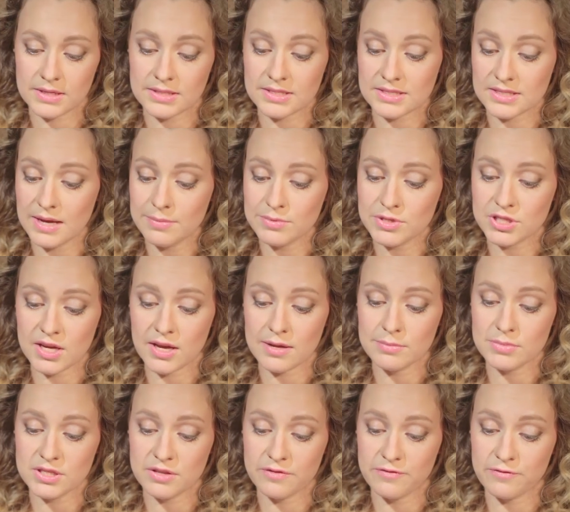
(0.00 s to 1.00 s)

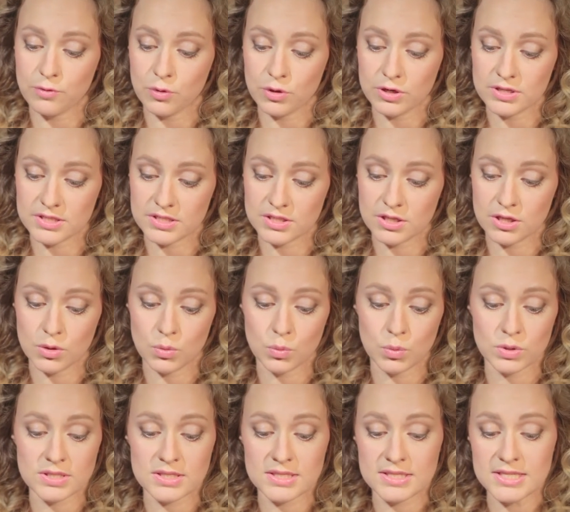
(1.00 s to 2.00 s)
Sometimes the forest
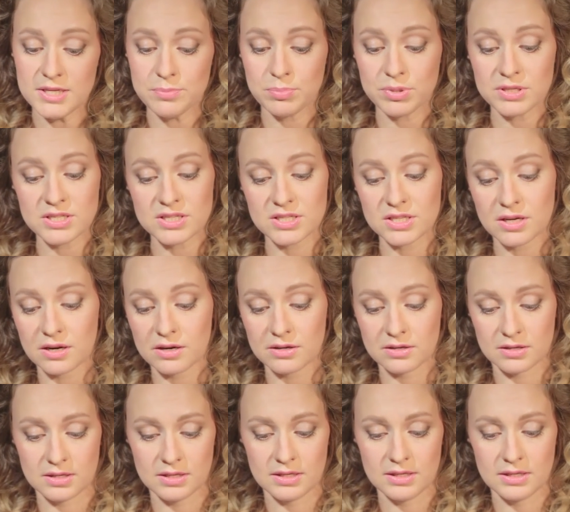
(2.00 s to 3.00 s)
was deep and
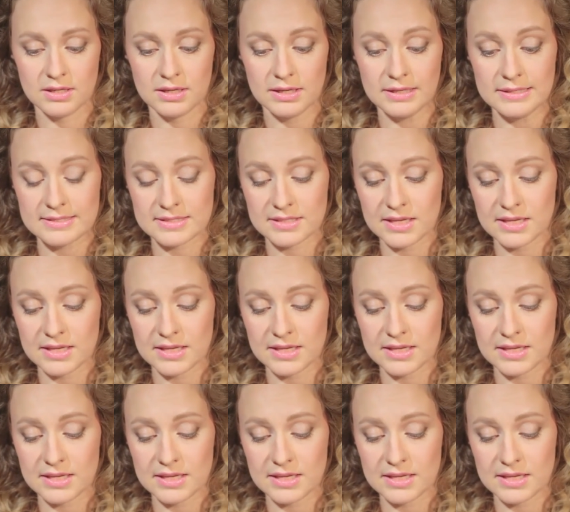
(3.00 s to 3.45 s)
dark, and